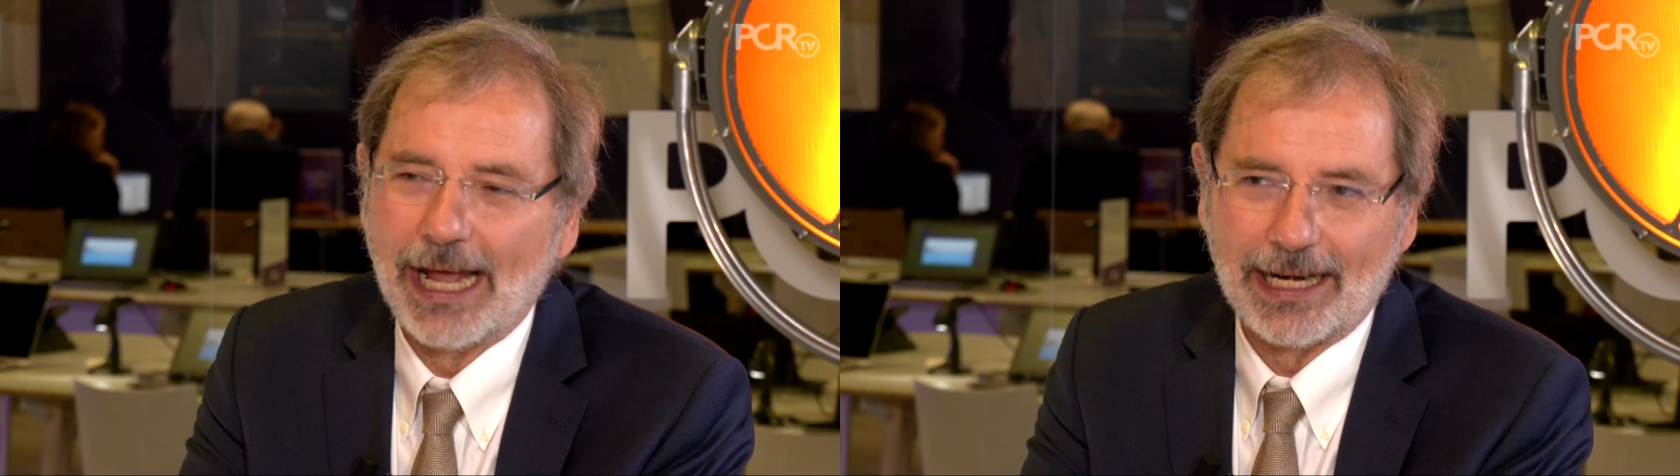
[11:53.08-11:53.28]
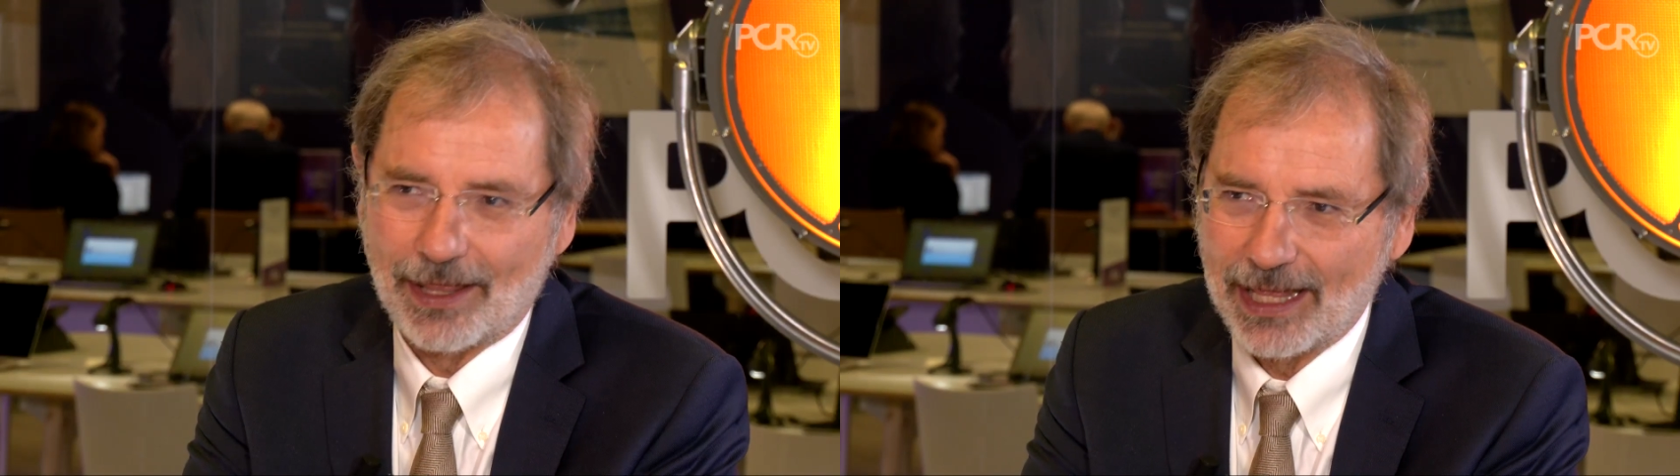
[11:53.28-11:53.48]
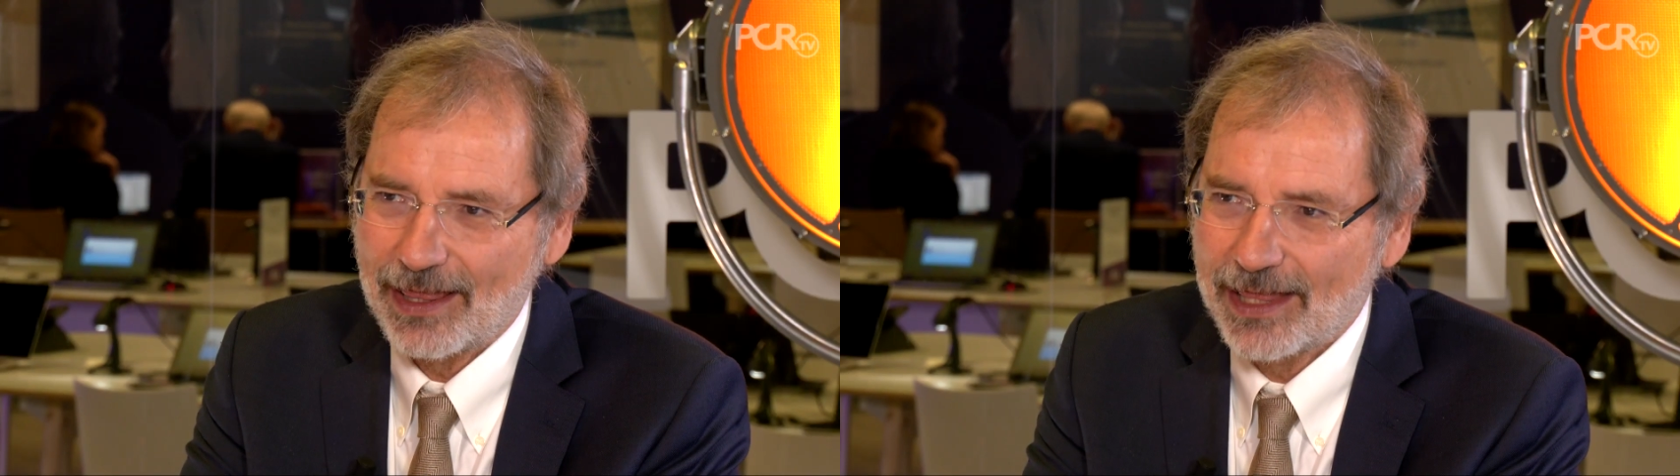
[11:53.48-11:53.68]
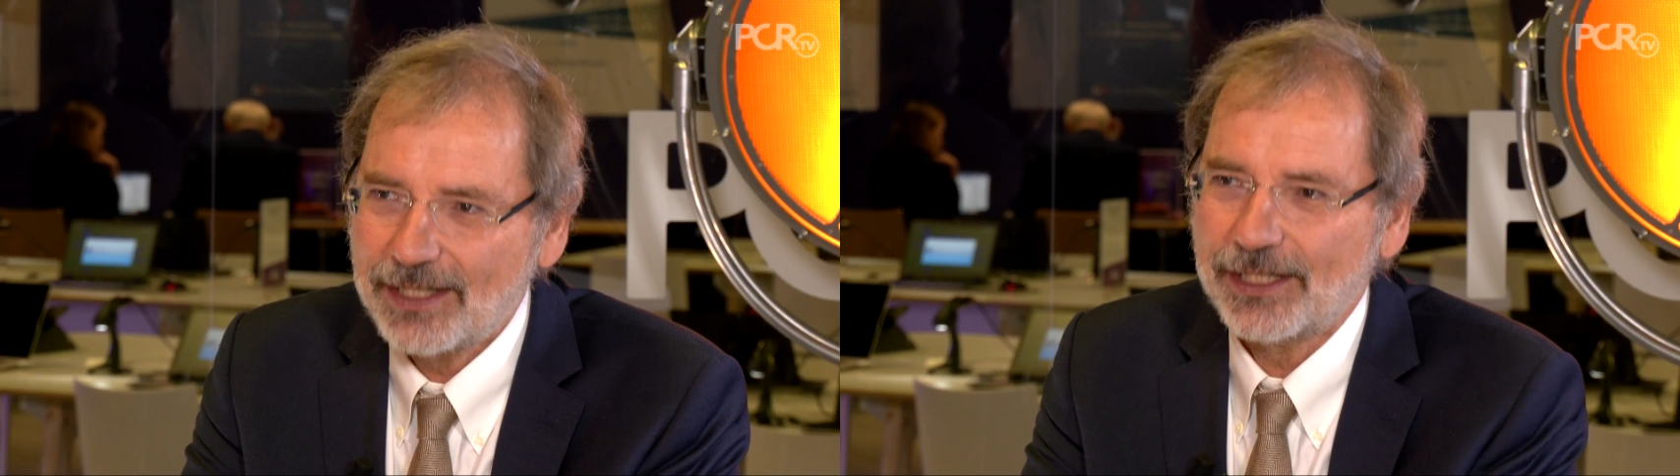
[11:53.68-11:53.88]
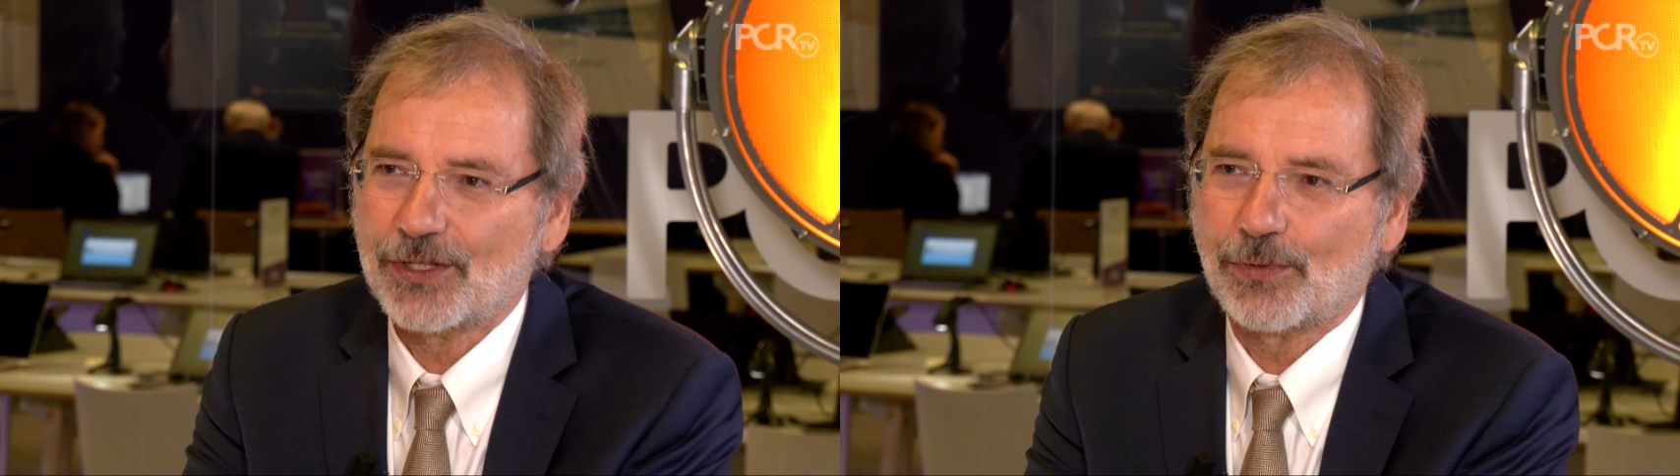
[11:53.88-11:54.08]
and I think
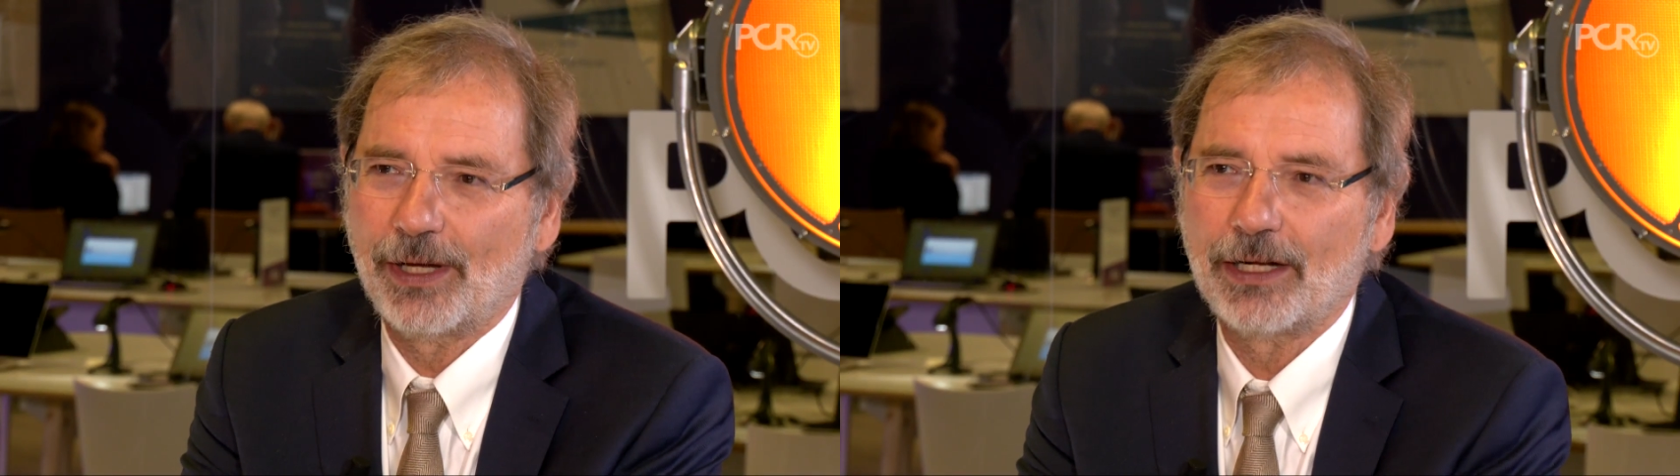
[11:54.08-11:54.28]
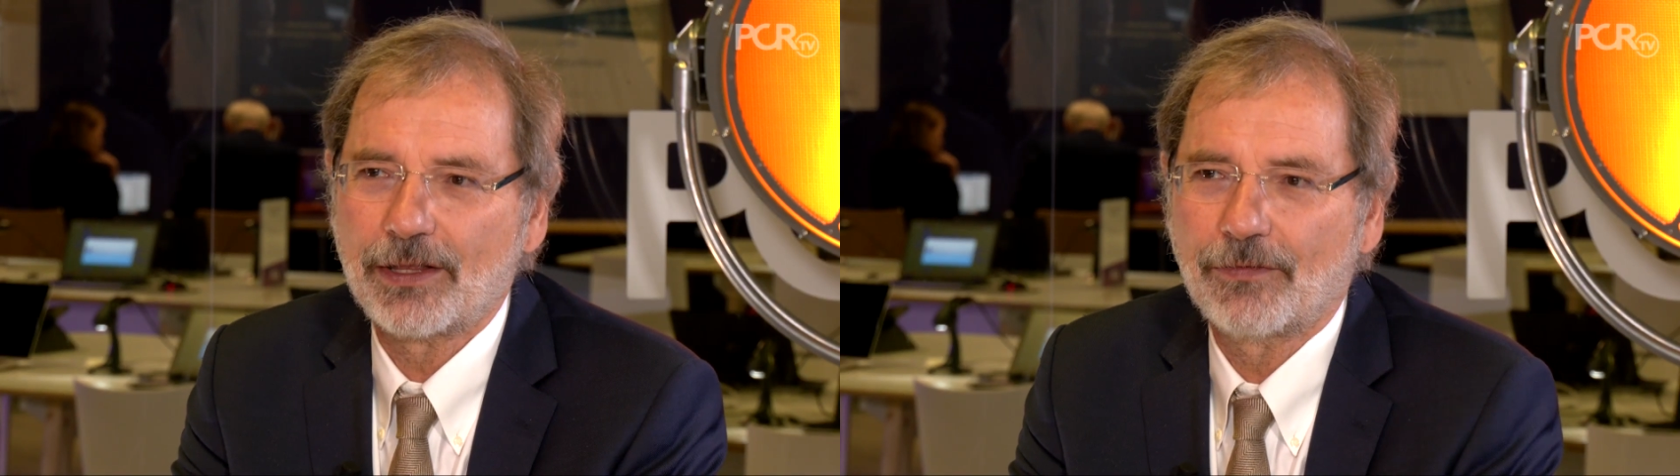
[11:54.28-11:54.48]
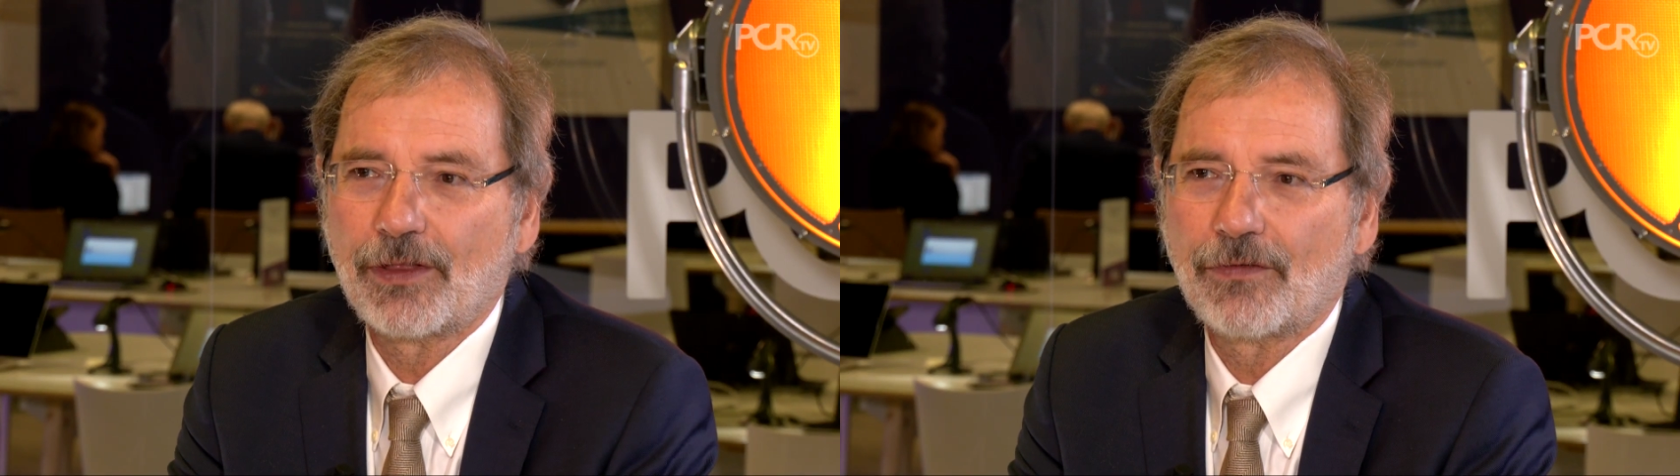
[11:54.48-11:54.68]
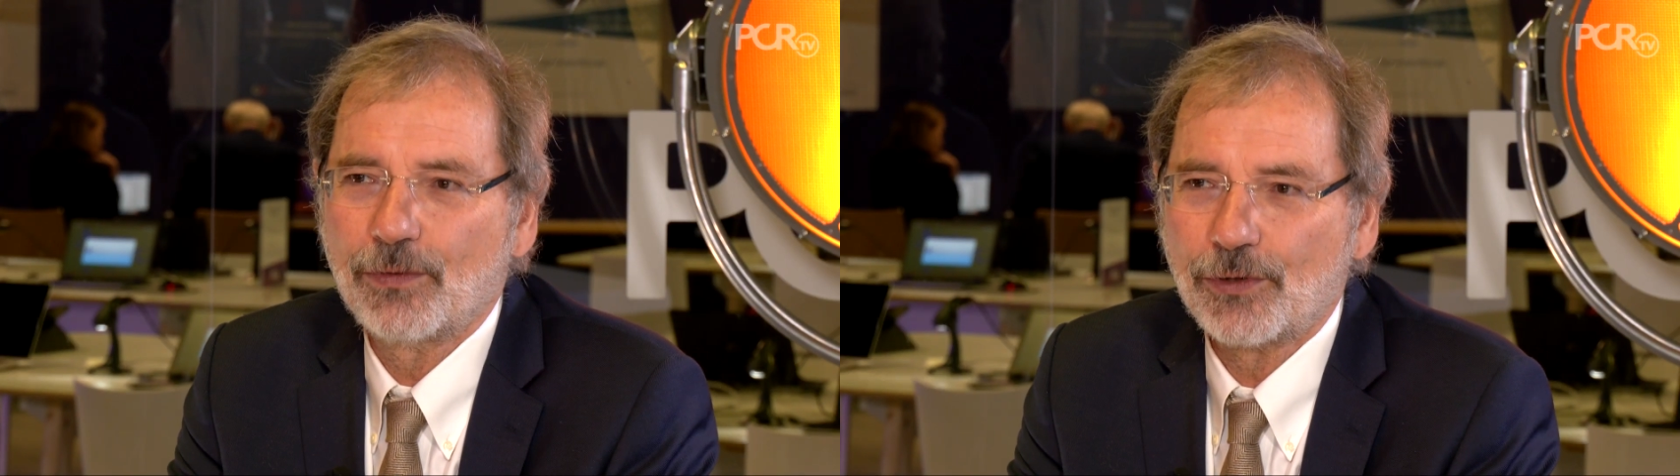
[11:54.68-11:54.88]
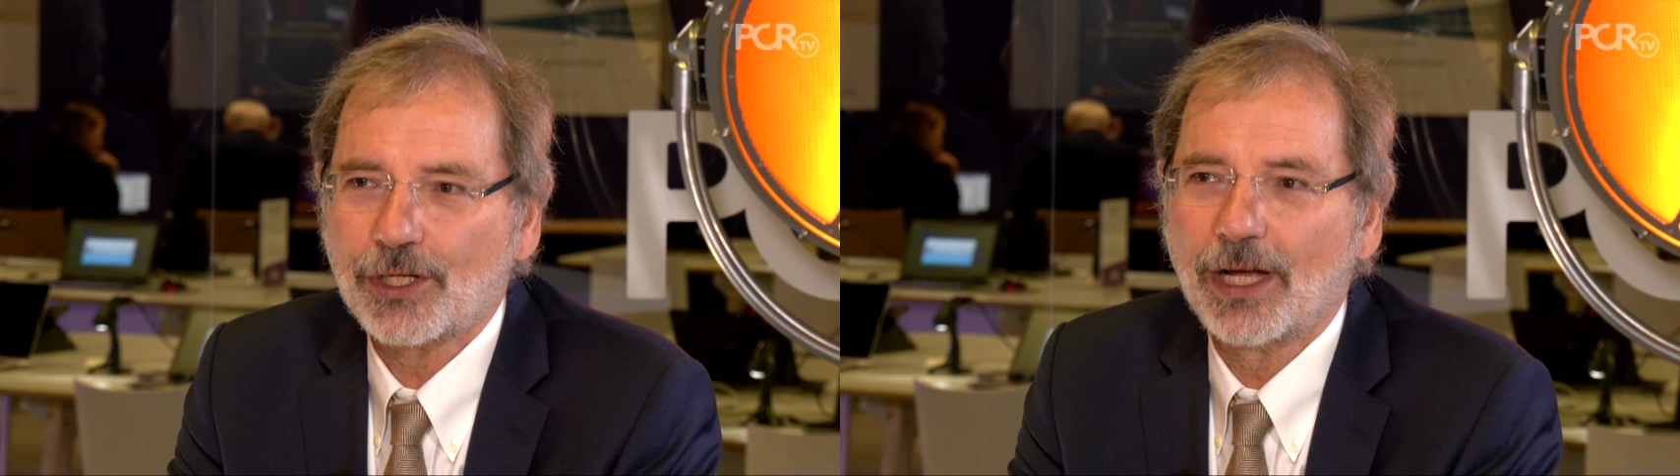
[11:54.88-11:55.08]
this is really for the
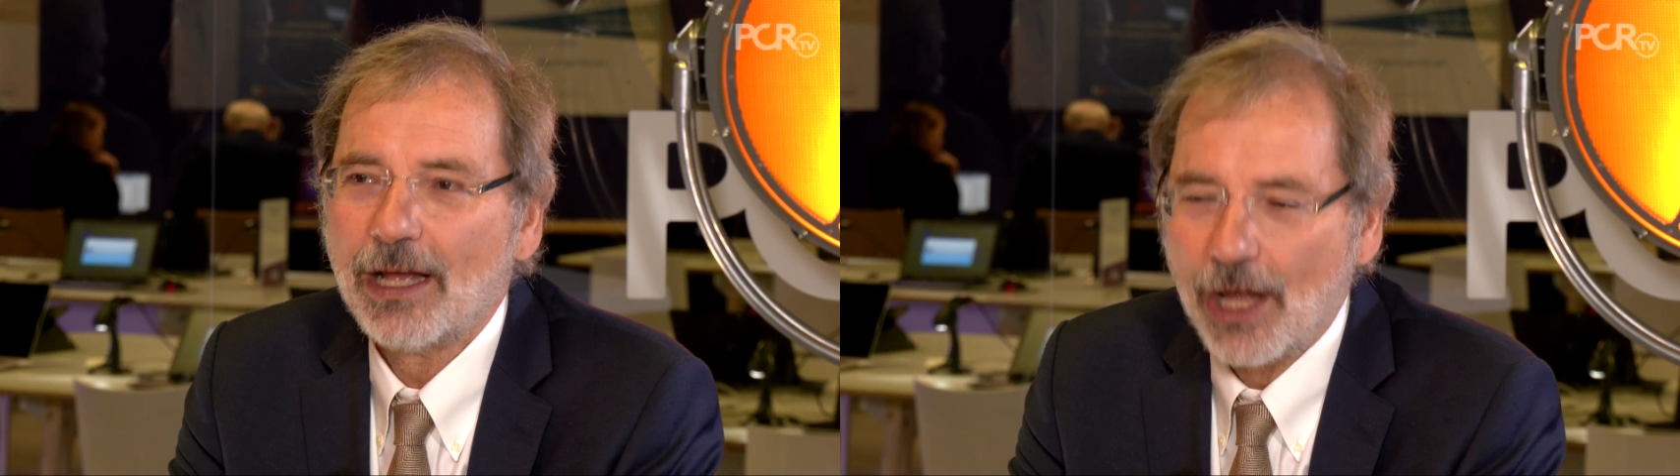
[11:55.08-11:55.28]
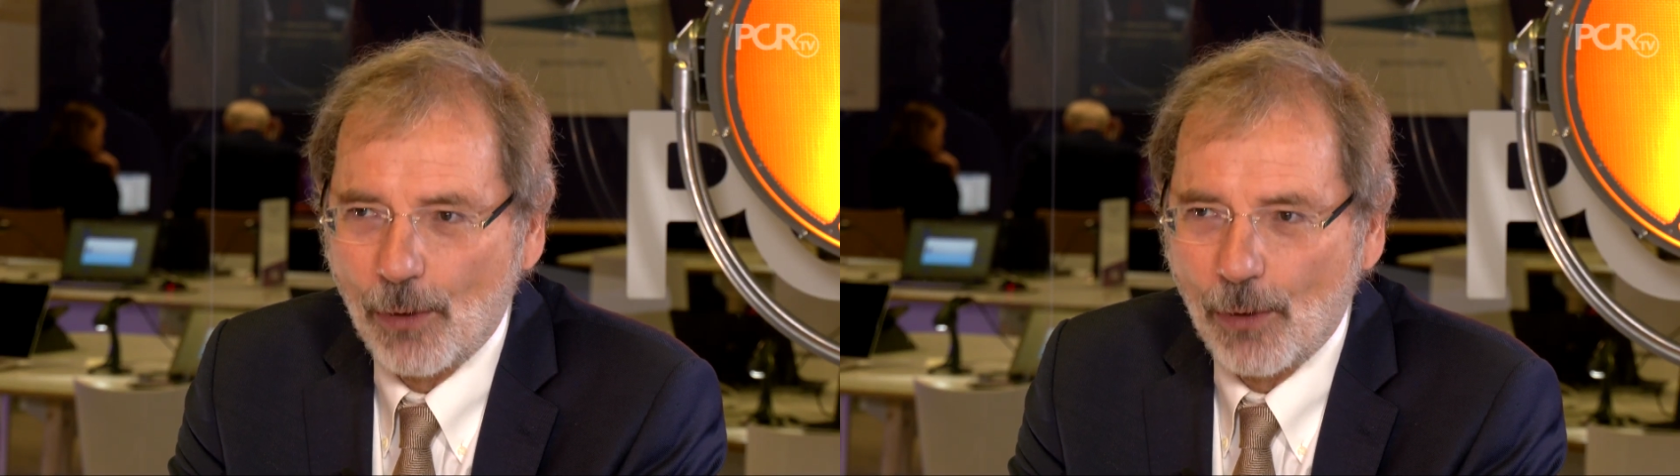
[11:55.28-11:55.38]
future,